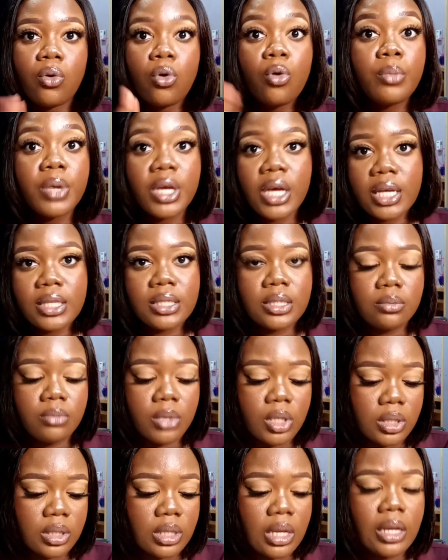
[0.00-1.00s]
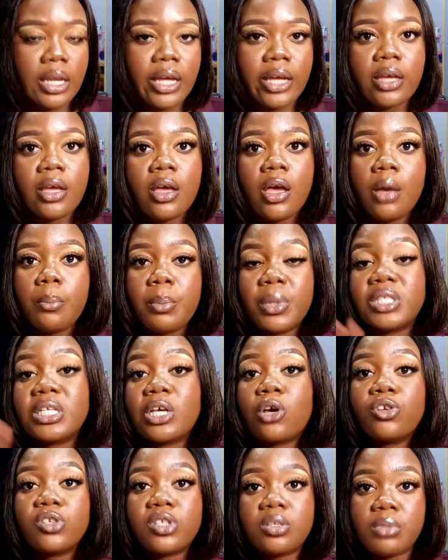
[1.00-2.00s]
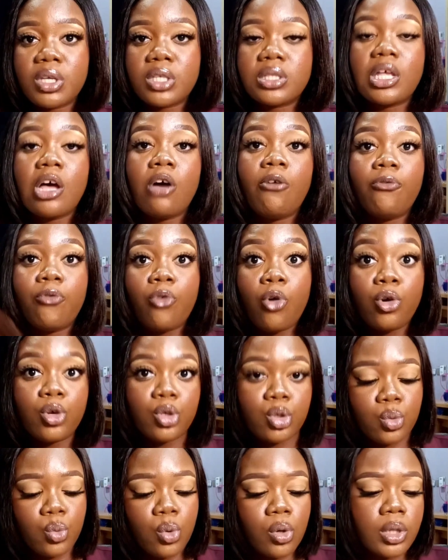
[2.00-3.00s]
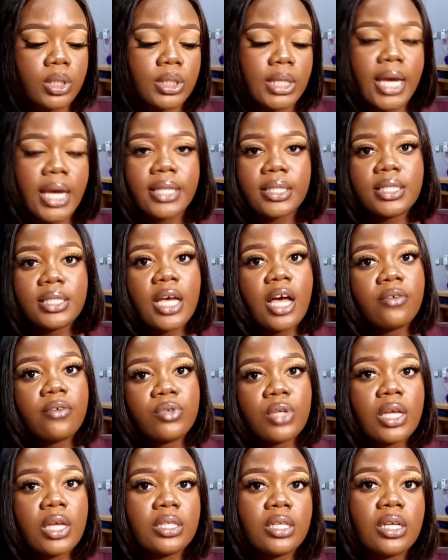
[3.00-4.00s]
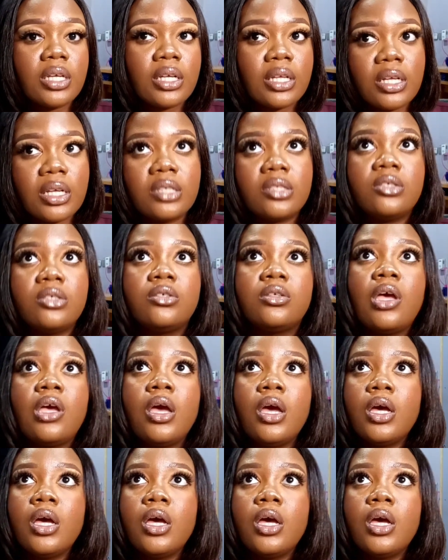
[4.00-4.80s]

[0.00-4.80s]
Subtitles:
Omega semester, like my second semester of coursework, that I didn't have to attend classes.